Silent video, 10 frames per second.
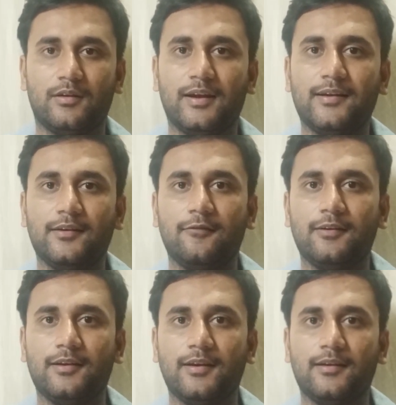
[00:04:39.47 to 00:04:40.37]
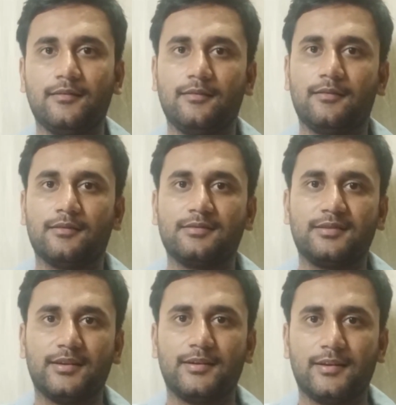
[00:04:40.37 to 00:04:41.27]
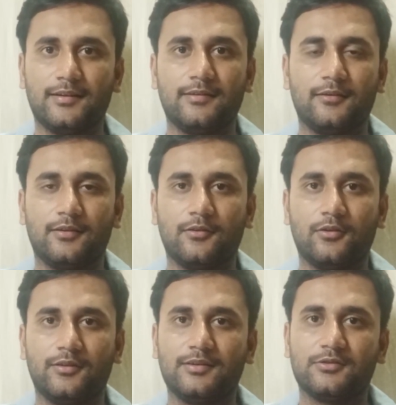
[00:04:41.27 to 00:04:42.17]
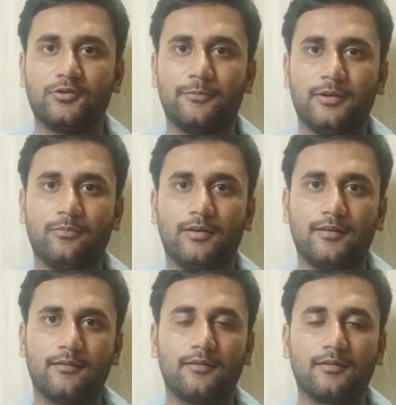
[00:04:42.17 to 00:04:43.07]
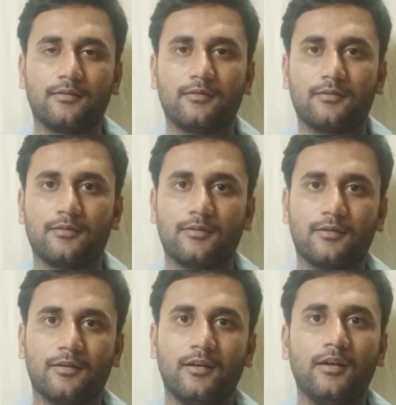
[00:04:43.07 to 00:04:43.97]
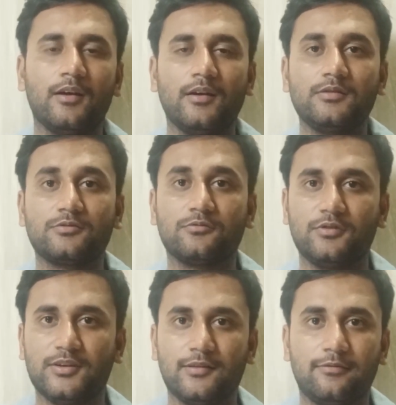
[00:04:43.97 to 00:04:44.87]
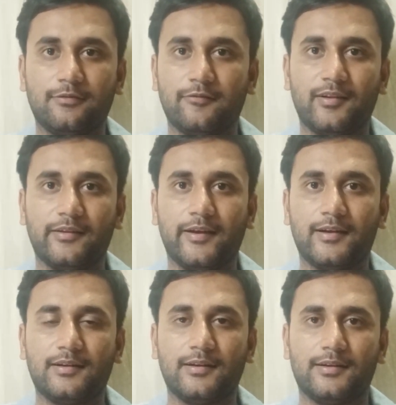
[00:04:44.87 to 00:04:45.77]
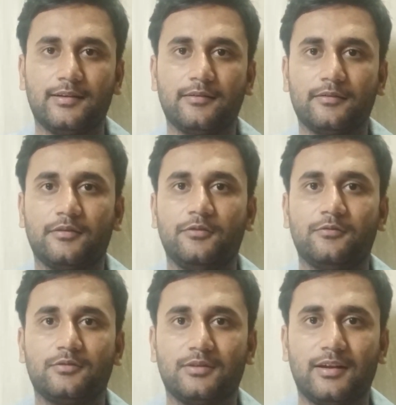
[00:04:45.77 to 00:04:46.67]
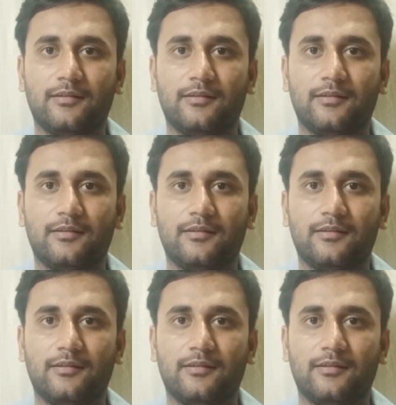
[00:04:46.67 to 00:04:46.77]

Right now we can't state anything on this topic, but soon enough we will get any news